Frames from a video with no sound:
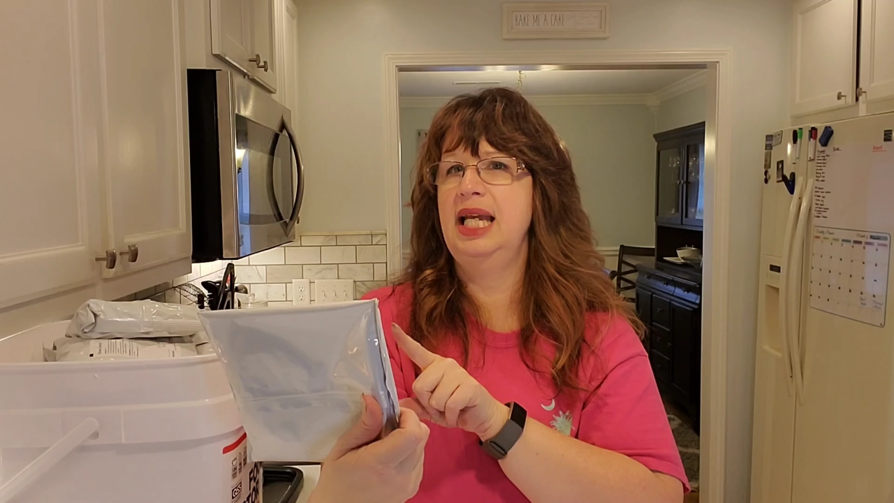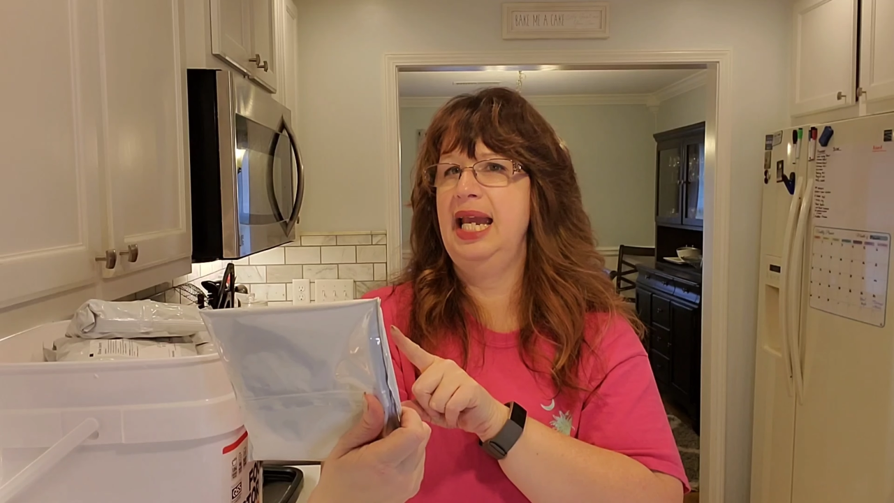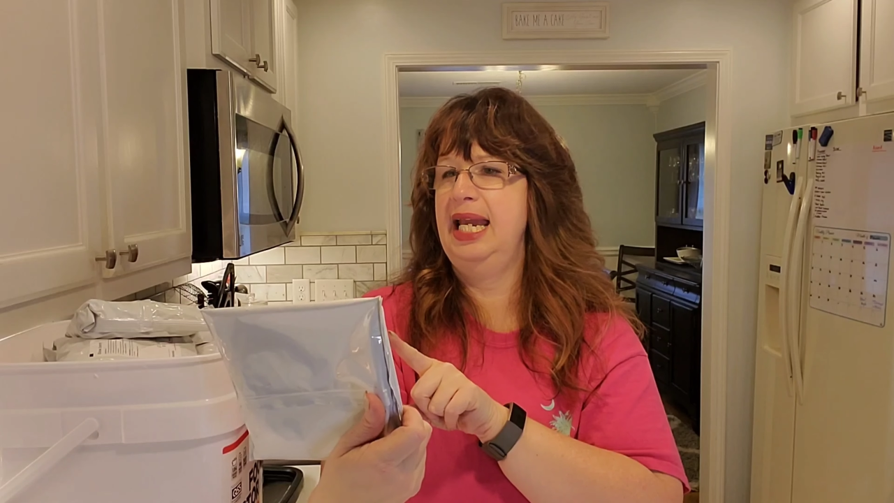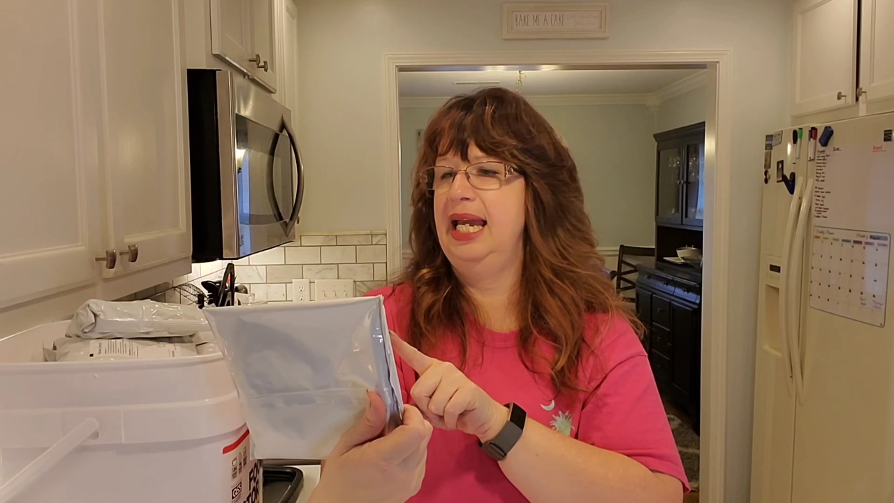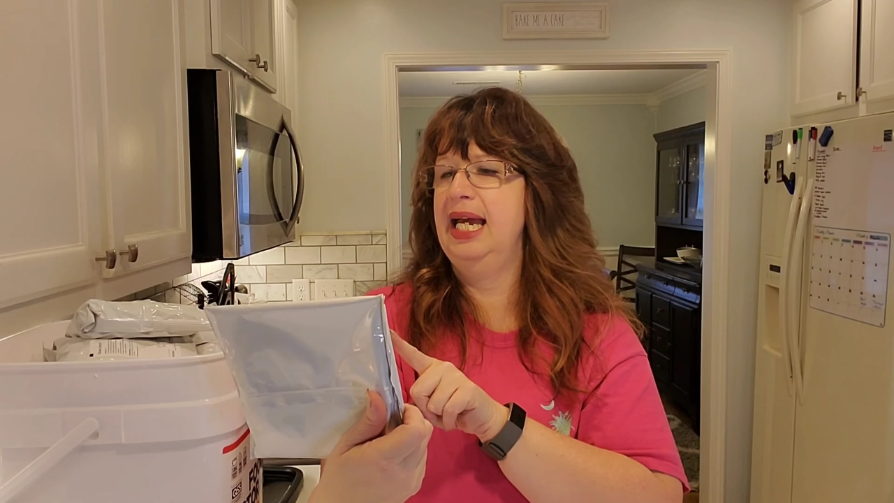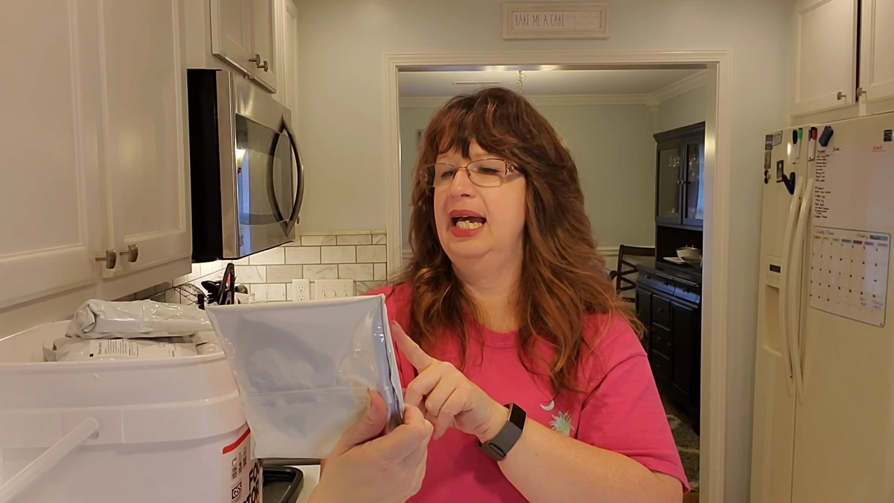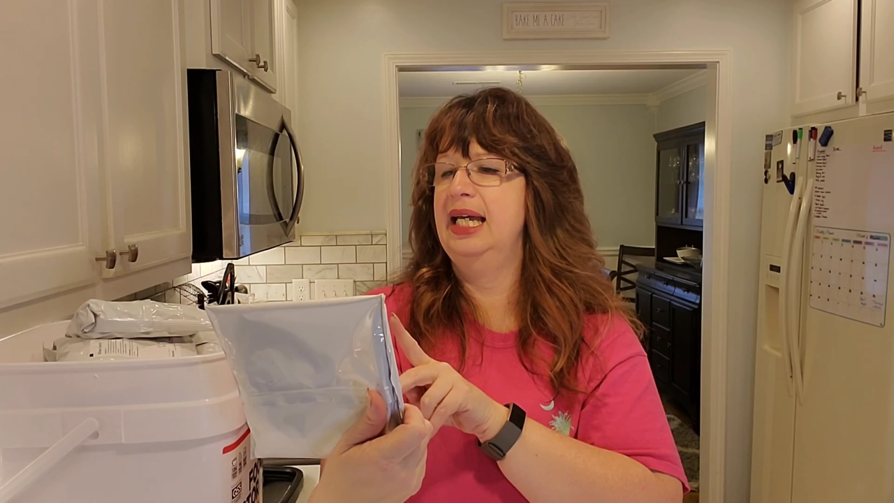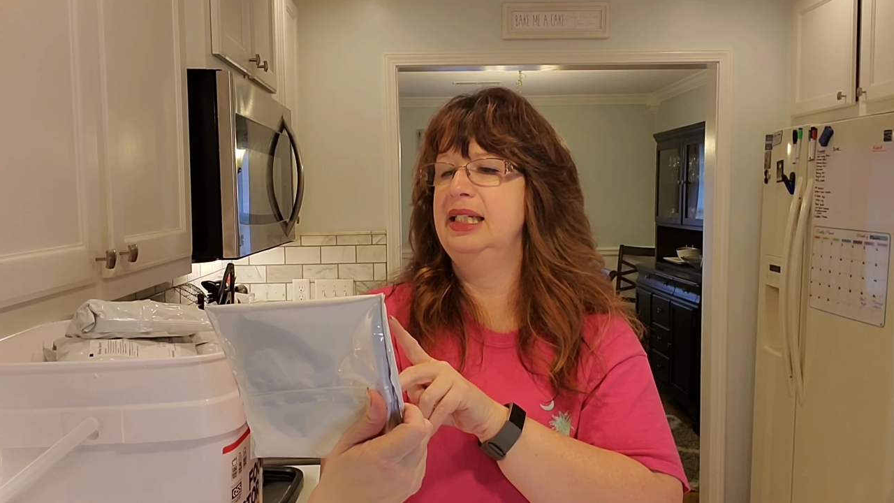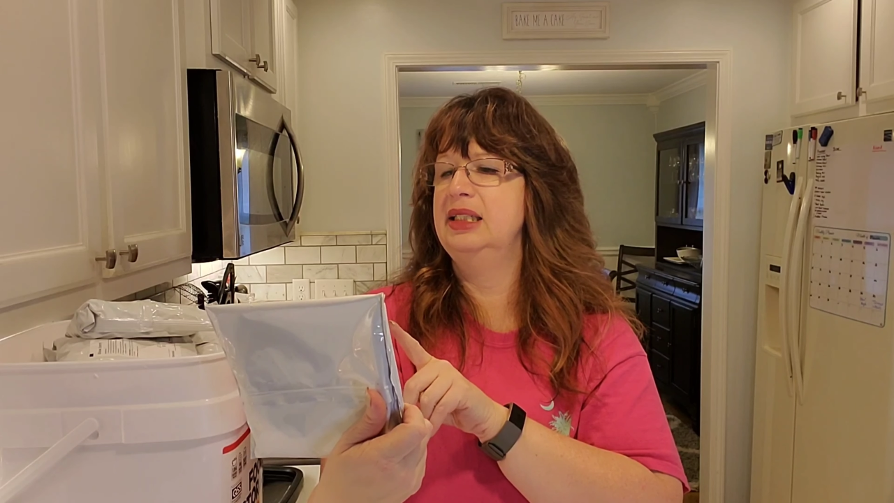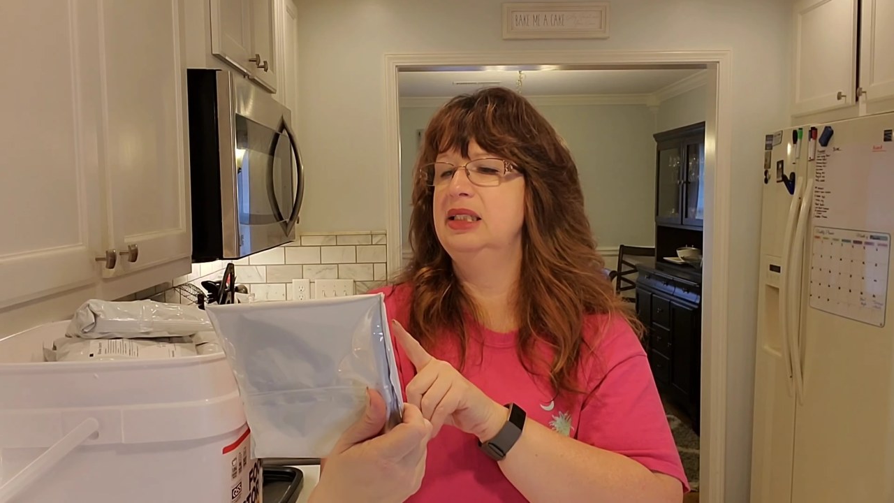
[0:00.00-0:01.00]

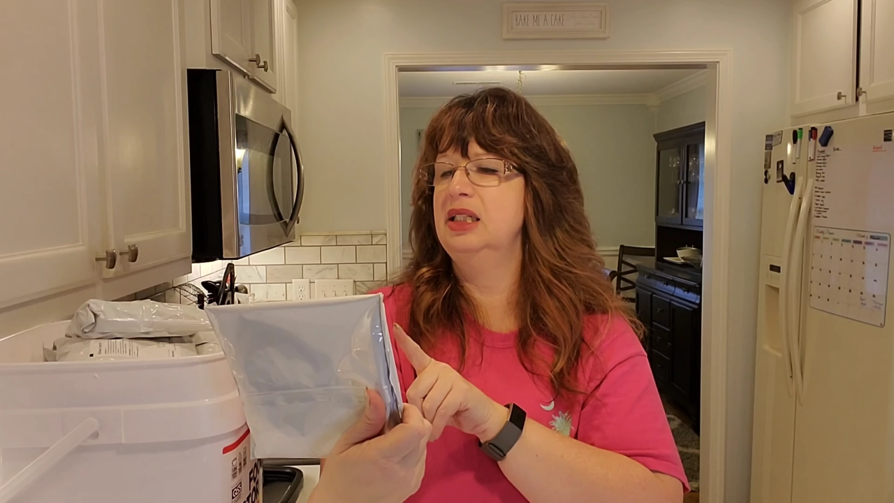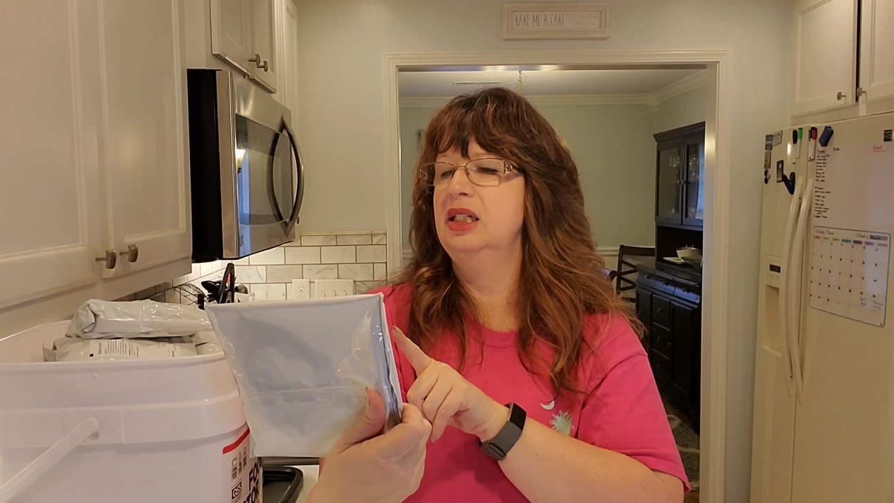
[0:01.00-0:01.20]
and